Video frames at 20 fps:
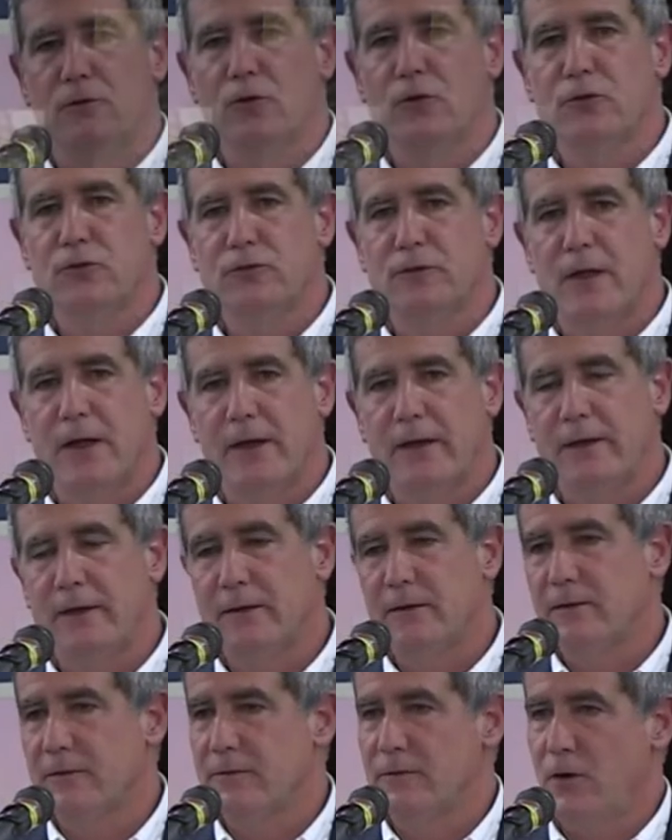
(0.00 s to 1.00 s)
looks like
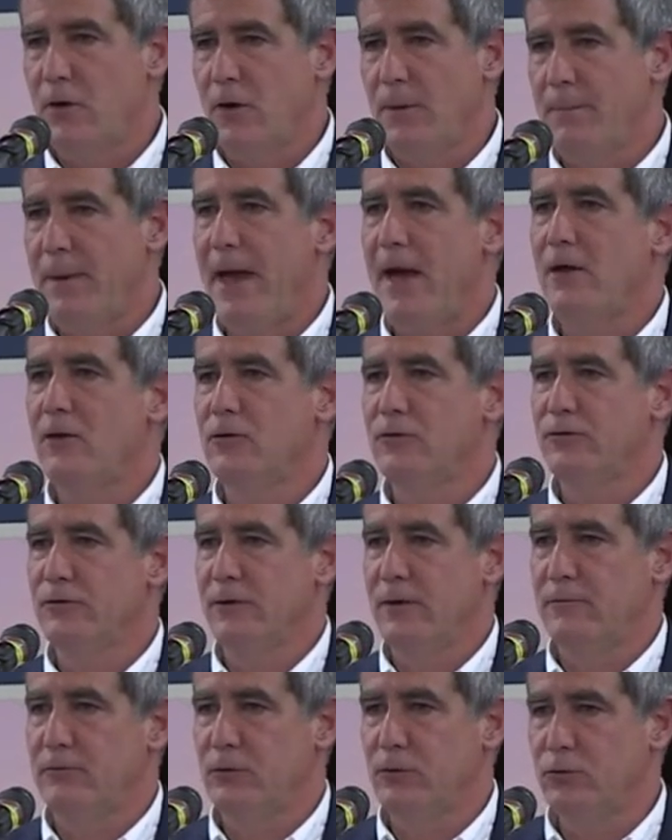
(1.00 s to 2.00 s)
there are patterns
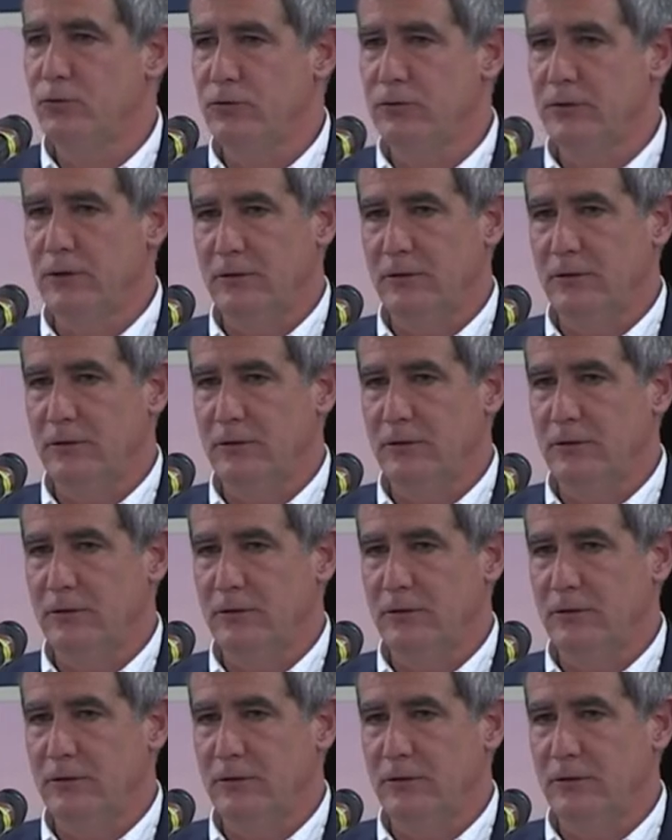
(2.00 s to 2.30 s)
in evolution